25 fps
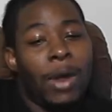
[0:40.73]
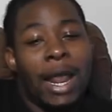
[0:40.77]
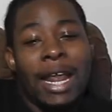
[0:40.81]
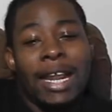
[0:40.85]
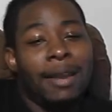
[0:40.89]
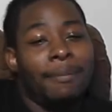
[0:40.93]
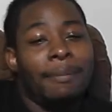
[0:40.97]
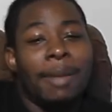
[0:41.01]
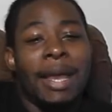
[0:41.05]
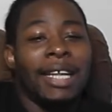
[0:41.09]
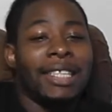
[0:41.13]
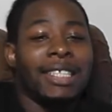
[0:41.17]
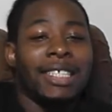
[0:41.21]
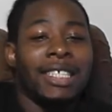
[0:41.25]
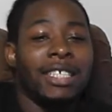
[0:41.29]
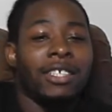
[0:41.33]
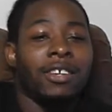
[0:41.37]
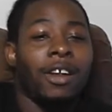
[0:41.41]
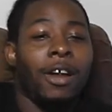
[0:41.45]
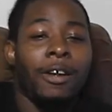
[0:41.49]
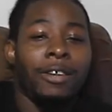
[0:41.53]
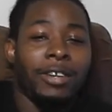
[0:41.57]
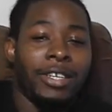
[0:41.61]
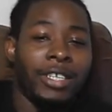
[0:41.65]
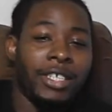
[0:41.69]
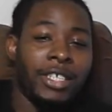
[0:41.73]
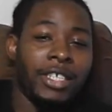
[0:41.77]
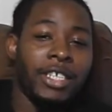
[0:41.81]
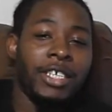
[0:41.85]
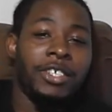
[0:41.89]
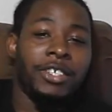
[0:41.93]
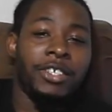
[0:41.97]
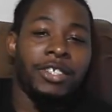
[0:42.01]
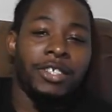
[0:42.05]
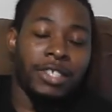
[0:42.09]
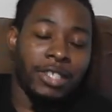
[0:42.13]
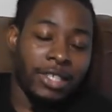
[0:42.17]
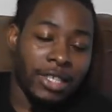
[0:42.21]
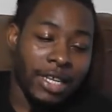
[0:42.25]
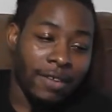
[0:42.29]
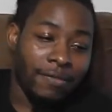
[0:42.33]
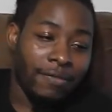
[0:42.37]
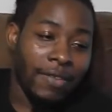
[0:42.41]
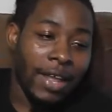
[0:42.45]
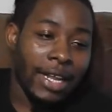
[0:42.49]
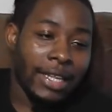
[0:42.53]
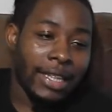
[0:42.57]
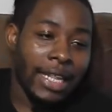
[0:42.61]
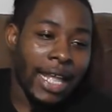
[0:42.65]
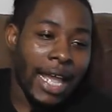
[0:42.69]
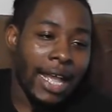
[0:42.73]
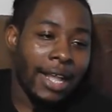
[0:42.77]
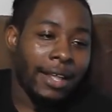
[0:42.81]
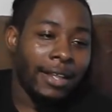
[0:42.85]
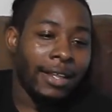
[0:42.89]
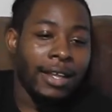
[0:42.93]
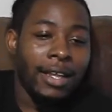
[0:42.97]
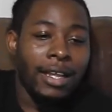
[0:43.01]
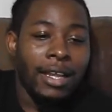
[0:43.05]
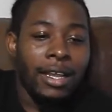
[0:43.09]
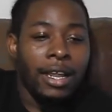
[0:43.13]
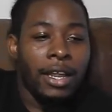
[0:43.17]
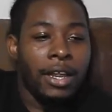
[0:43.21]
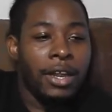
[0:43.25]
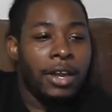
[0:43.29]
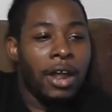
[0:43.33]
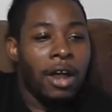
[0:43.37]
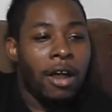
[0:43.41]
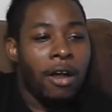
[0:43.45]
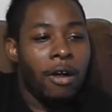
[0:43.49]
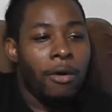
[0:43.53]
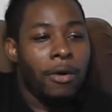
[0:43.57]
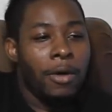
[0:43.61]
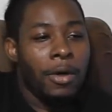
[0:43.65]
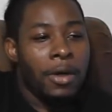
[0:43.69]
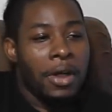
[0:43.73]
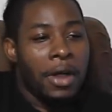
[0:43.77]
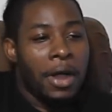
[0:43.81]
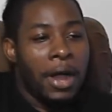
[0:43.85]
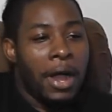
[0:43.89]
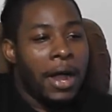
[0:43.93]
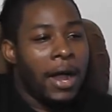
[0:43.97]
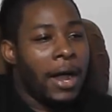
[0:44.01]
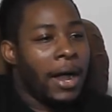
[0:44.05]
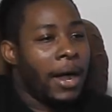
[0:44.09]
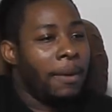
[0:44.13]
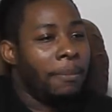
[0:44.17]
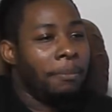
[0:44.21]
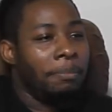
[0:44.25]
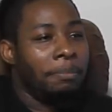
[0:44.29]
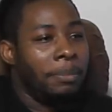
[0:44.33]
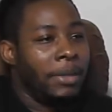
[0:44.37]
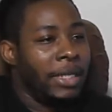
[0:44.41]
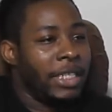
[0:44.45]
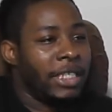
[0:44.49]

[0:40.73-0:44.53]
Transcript: way to make these hard decisions and stuff like that you know um,